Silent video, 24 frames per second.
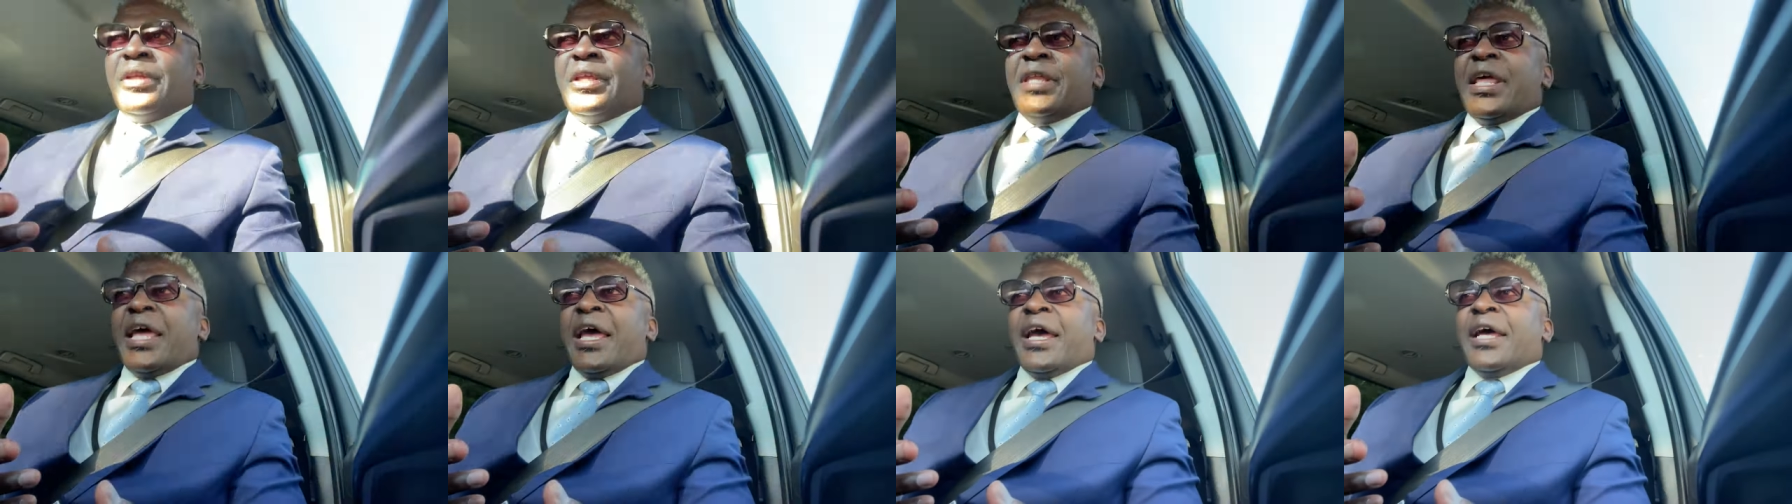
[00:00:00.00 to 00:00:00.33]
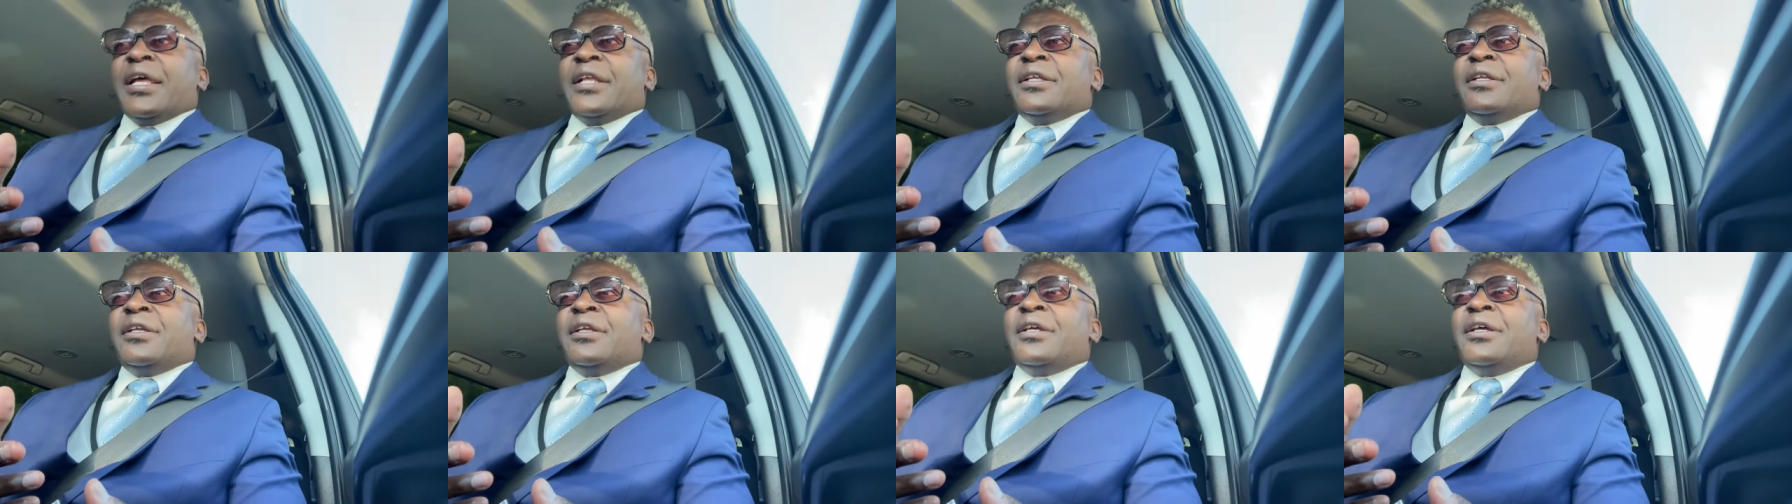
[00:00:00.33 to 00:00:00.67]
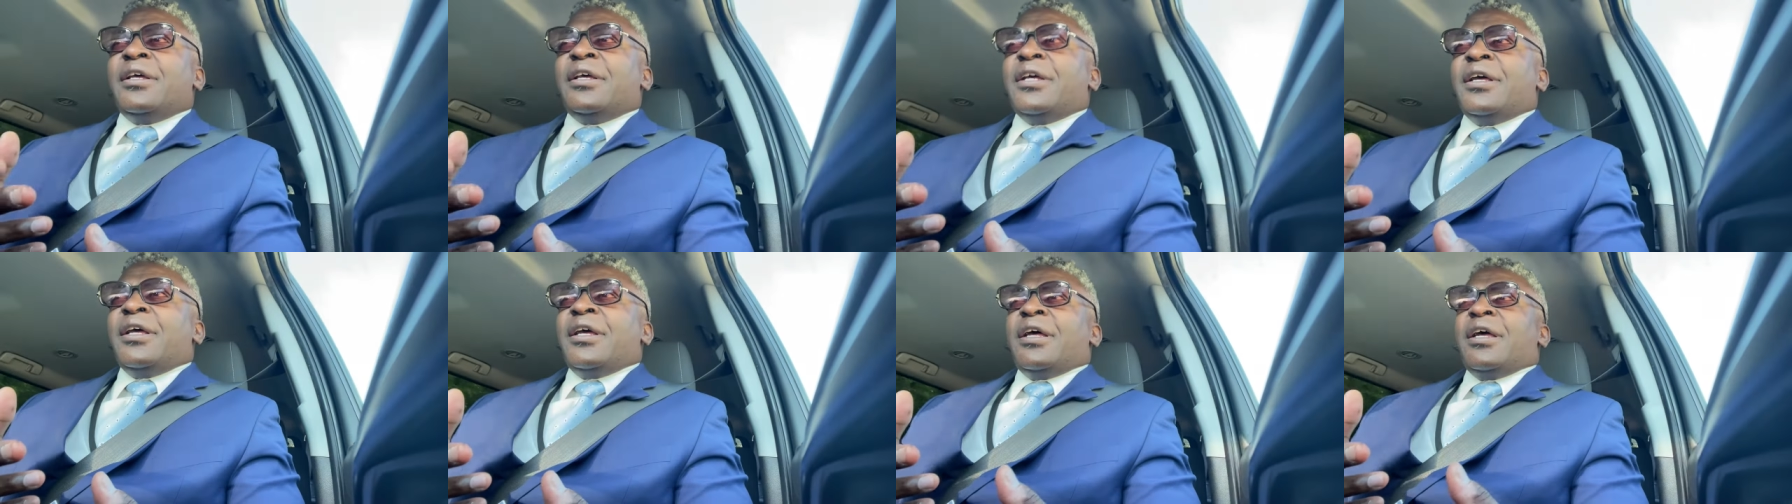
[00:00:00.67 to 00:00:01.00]
that
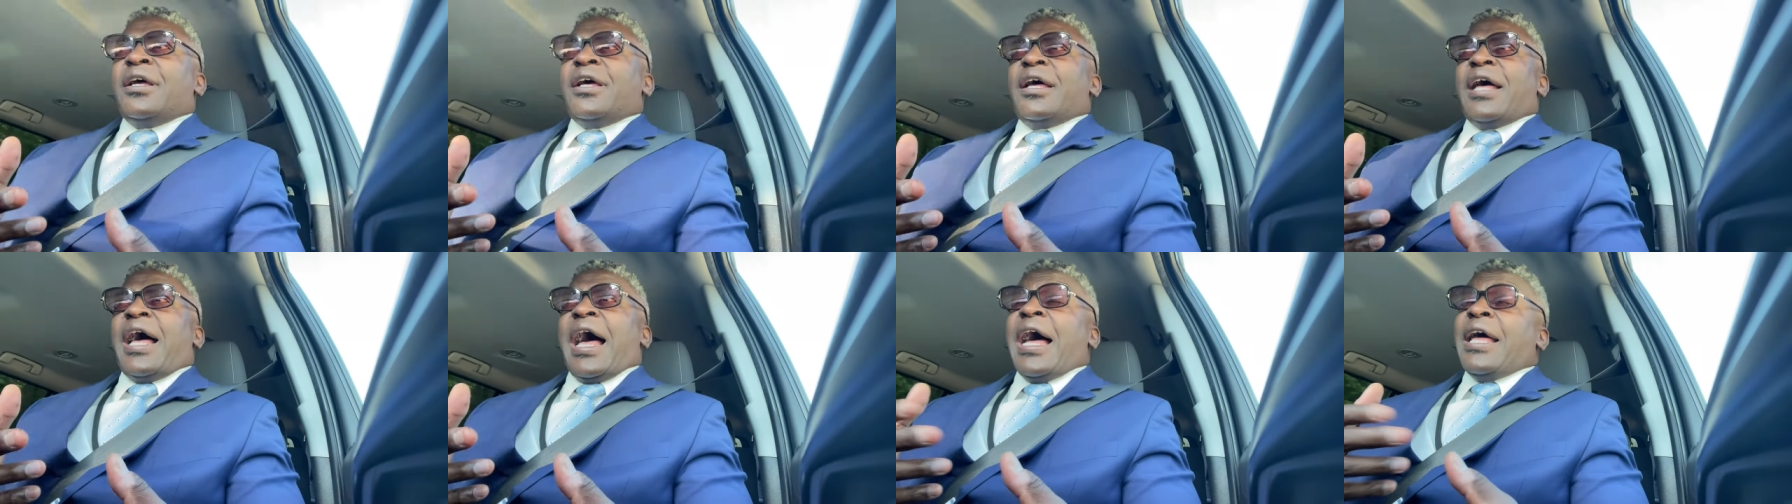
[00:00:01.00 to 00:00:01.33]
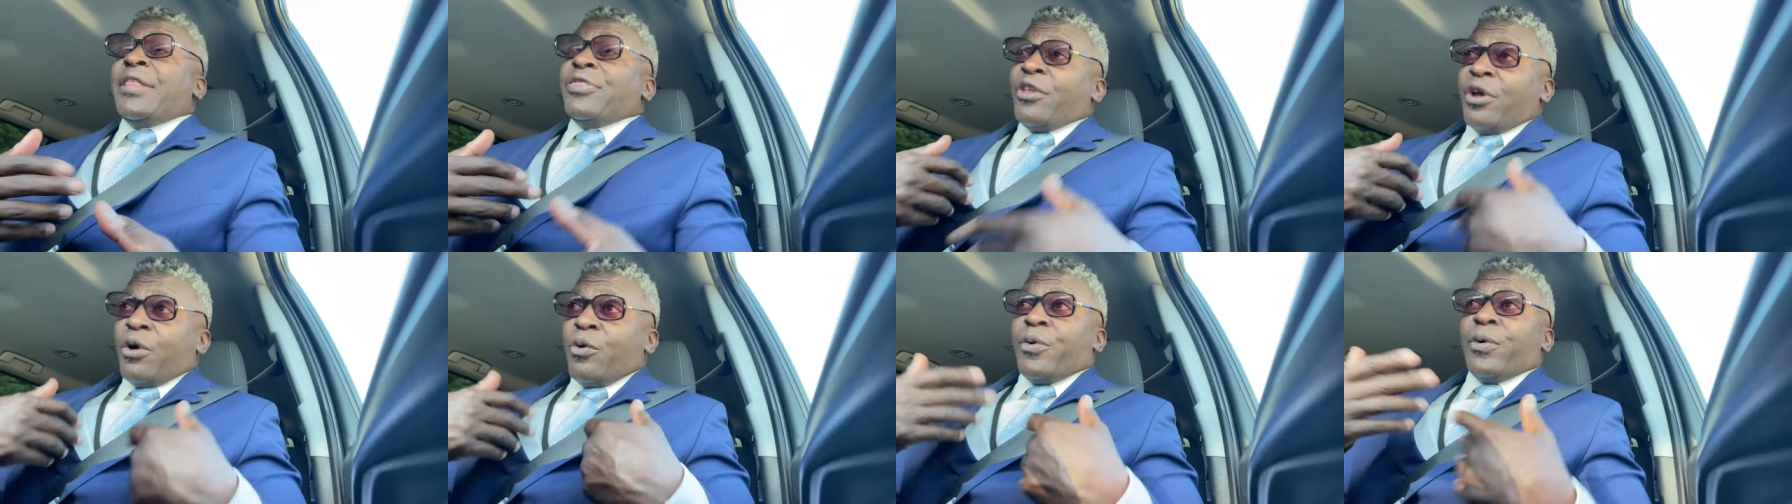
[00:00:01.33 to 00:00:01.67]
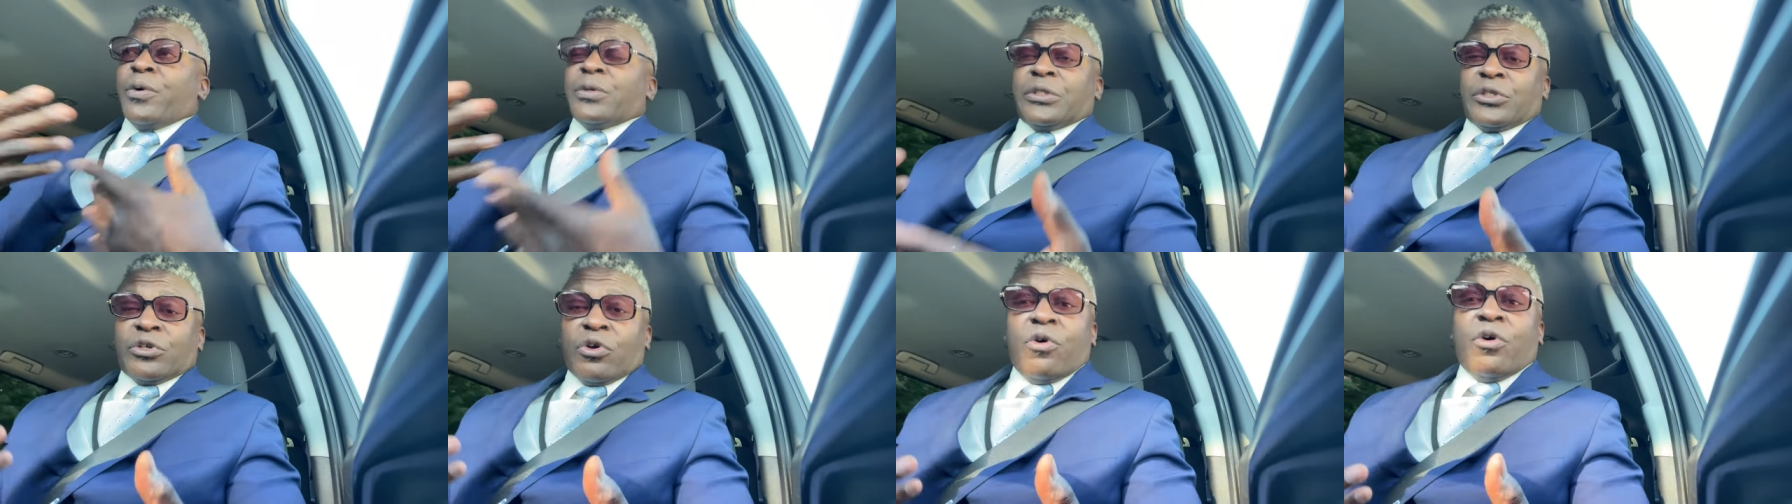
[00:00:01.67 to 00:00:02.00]
I know what
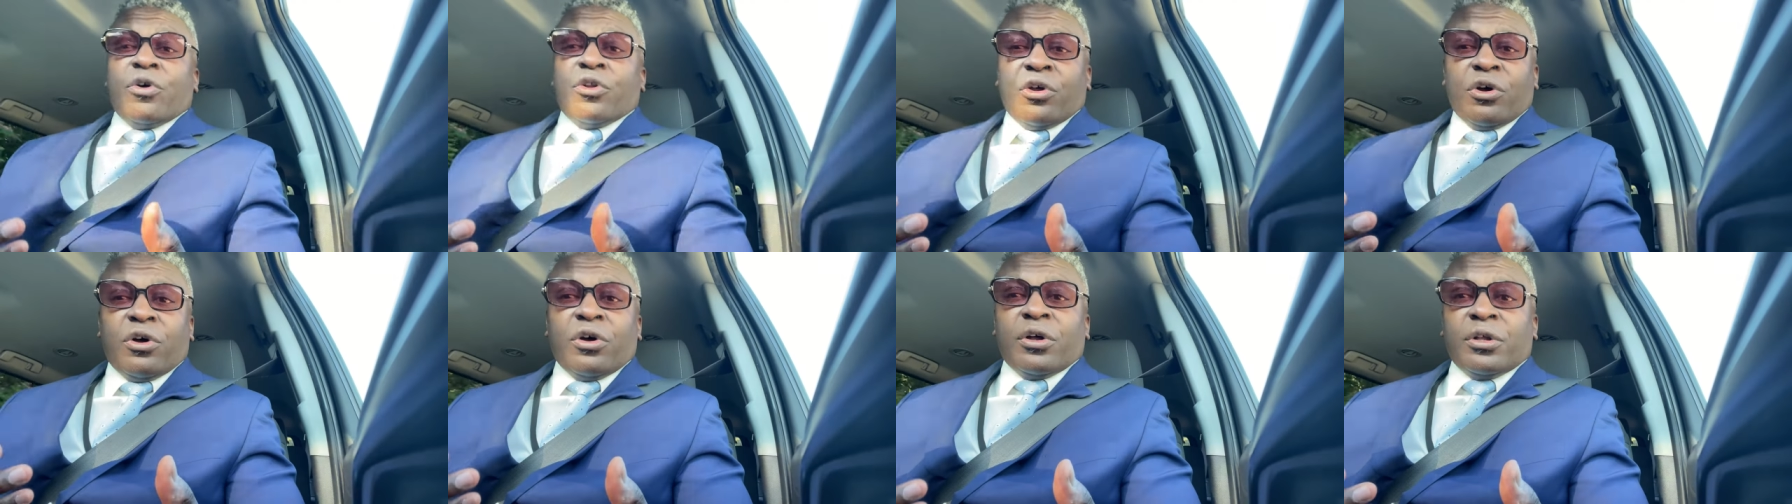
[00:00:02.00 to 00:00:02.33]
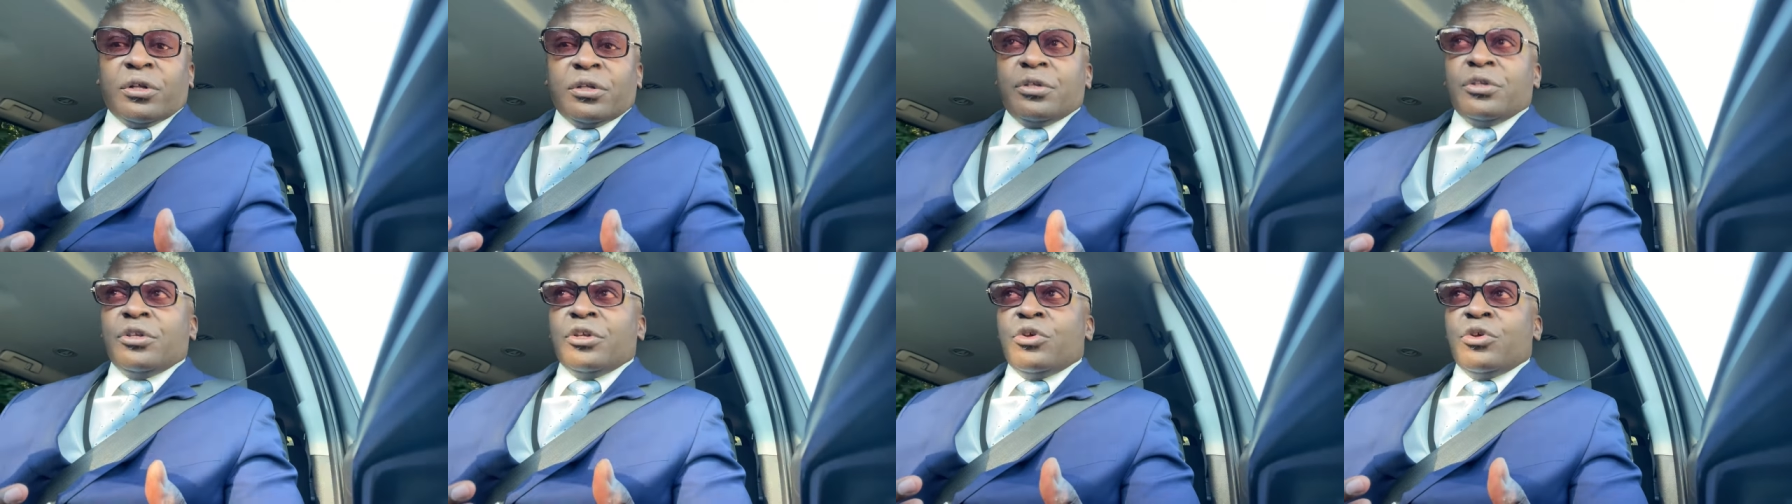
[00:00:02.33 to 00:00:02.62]
was going on.